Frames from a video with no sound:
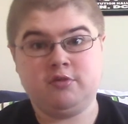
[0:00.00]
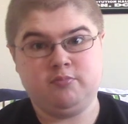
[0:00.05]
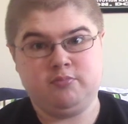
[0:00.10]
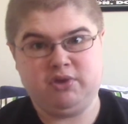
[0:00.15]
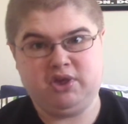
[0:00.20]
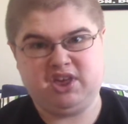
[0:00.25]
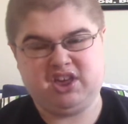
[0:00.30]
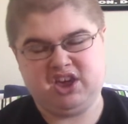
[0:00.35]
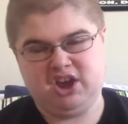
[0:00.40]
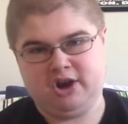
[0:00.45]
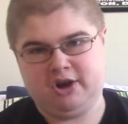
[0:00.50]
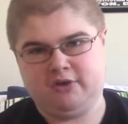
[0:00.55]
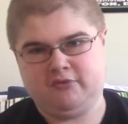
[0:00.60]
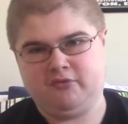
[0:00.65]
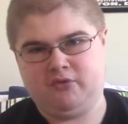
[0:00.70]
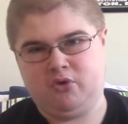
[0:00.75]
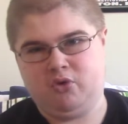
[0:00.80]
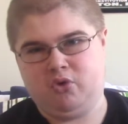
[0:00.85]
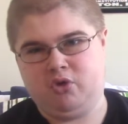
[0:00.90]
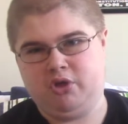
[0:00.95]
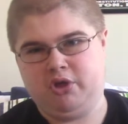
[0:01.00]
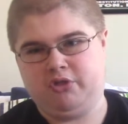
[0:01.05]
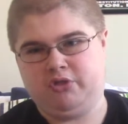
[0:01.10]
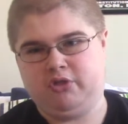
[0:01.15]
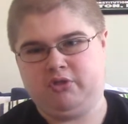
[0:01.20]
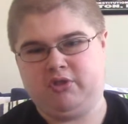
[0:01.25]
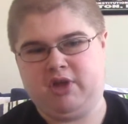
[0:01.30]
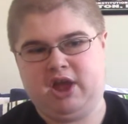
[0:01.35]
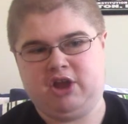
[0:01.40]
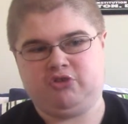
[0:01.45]
be careful of
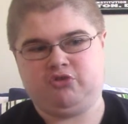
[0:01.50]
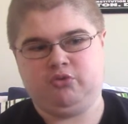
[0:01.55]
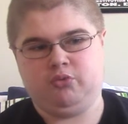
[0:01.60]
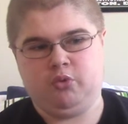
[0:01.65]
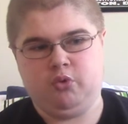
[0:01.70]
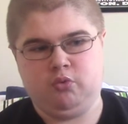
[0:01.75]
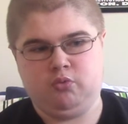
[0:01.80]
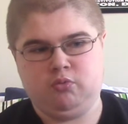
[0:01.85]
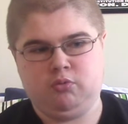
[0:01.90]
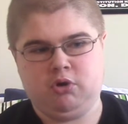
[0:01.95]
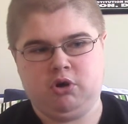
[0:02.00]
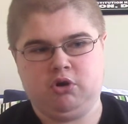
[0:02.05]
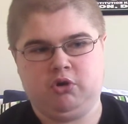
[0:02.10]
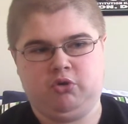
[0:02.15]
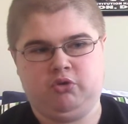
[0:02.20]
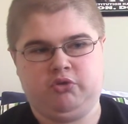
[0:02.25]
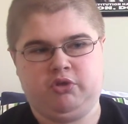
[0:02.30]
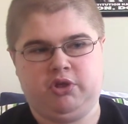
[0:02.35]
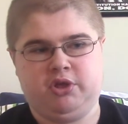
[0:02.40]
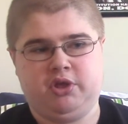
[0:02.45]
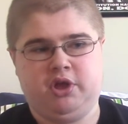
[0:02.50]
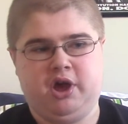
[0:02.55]
the natural world,